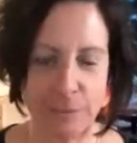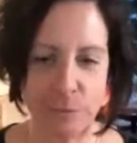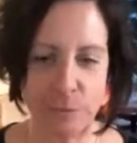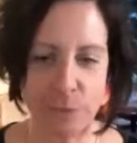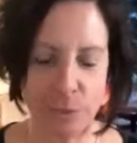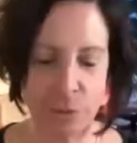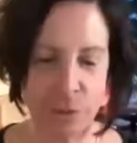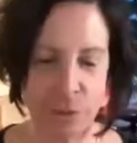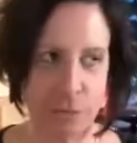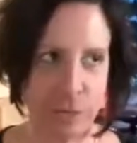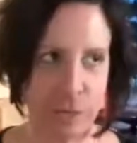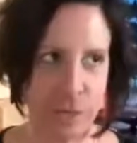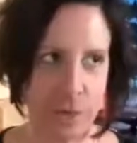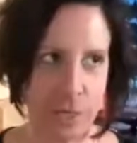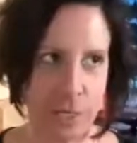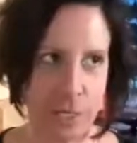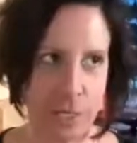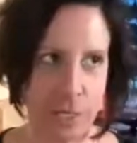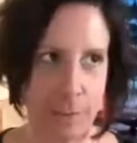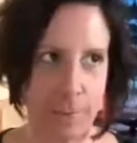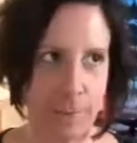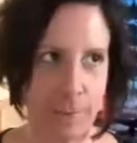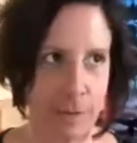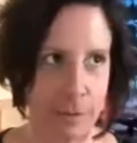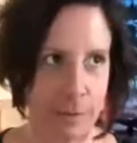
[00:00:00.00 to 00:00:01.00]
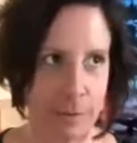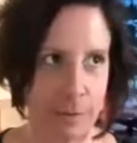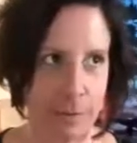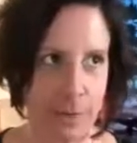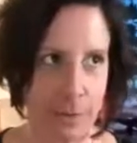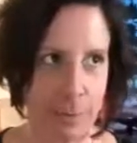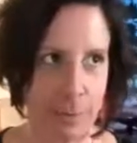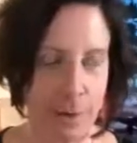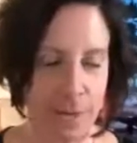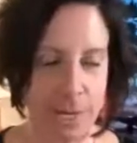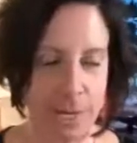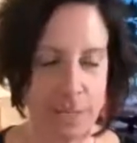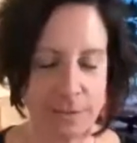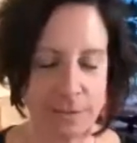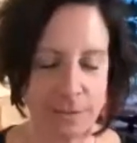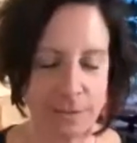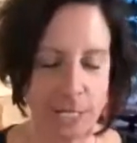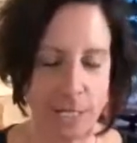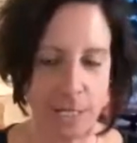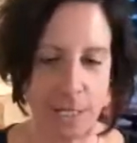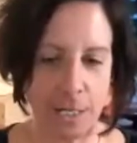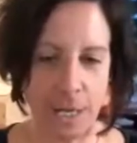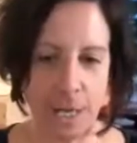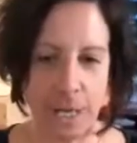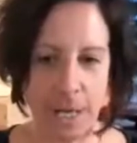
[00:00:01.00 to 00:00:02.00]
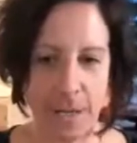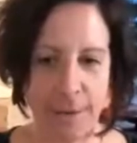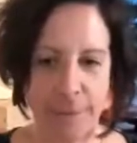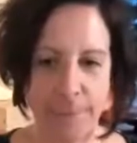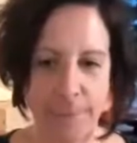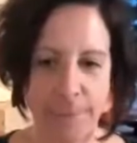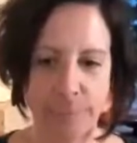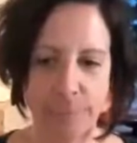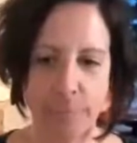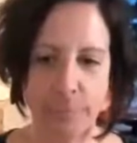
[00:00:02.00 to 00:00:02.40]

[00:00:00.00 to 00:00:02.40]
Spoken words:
which you can find at parallelwines.com